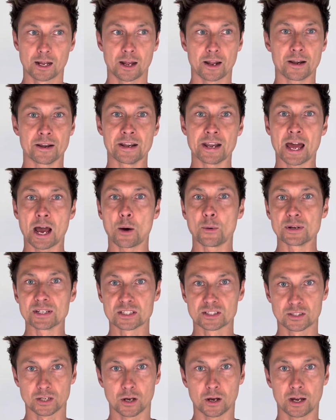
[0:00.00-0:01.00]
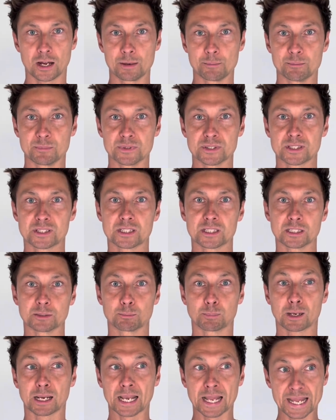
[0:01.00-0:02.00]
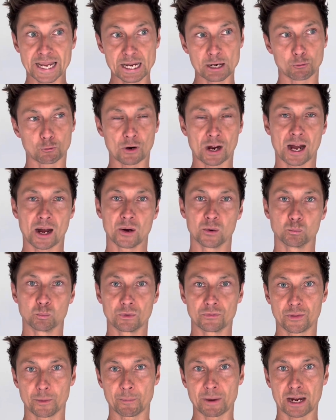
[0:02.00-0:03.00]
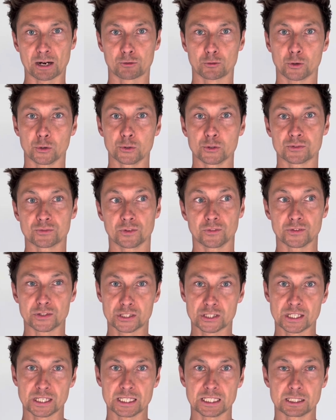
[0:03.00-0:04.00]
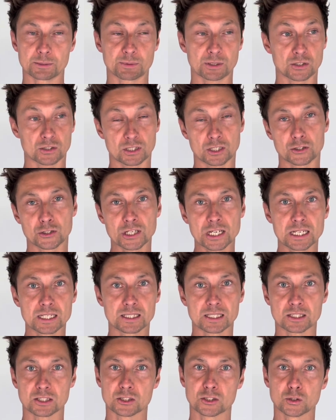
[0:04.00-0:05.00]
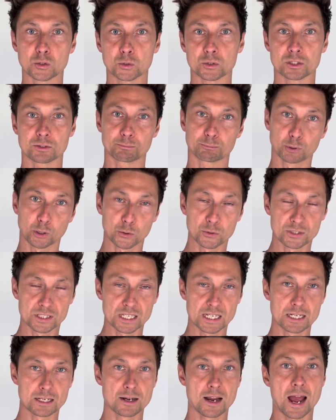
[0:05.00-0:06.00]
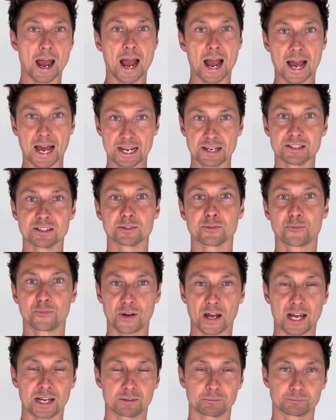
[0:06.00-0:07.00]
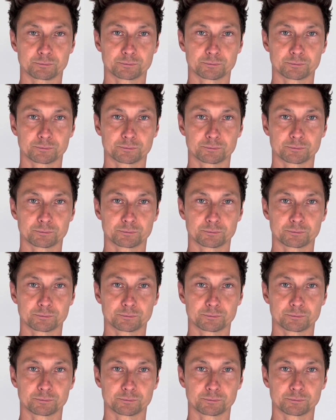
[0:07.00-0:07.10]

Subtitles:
Now it's time to play around with the macros for the cheese, because the cheese is a source of protein and fat.